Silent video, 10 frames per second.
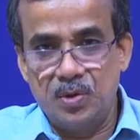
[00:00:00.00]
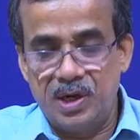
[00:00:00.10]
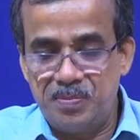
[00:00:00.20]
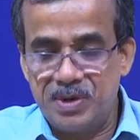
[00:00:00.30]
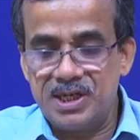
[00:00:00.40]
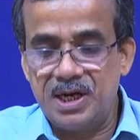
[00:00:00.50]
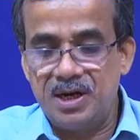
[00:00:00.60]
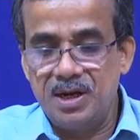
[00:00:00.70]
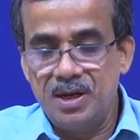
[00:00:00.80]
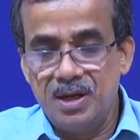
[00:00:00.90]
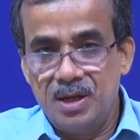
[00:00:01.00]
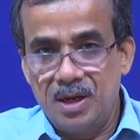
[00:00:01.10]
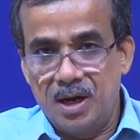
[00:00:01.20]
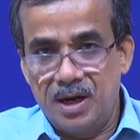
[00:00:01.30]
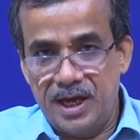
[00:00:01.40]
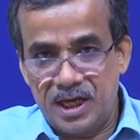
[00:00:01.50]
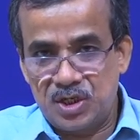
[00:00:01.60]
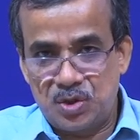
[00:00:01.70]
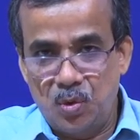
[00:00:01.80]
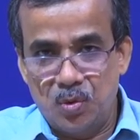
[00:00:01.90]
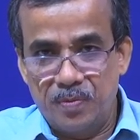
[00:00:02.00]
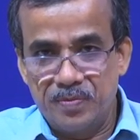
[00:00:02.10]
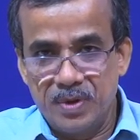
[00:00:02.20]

to represent x 2,